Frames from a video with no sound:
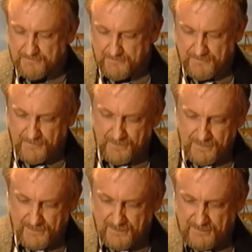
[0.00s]

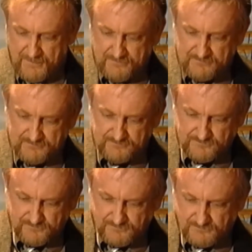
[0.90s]

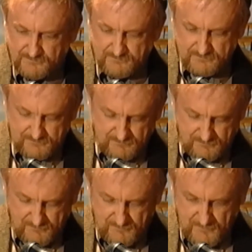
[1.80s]

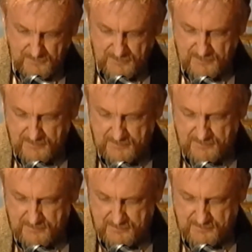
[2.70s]

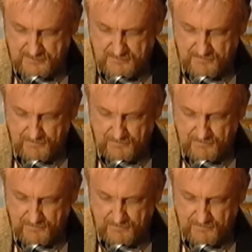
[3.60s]
Nobody speaks.